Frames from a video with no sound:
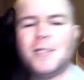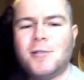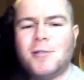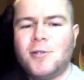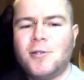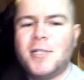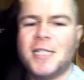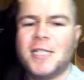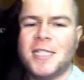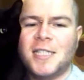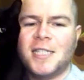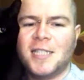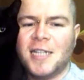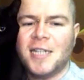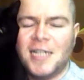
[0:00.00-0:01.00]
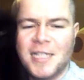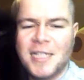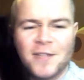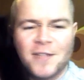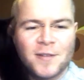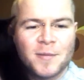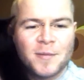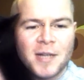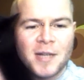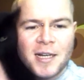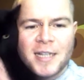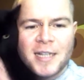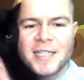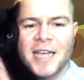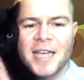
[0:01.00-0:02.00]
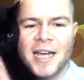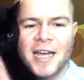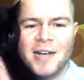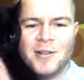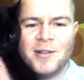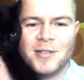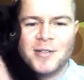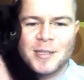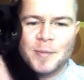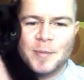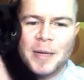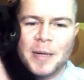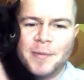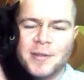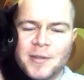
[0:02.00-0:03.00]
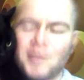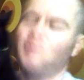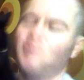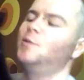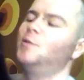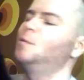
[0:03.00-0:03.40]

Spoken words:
Look at the size of him. Say hello to the people of YouTube.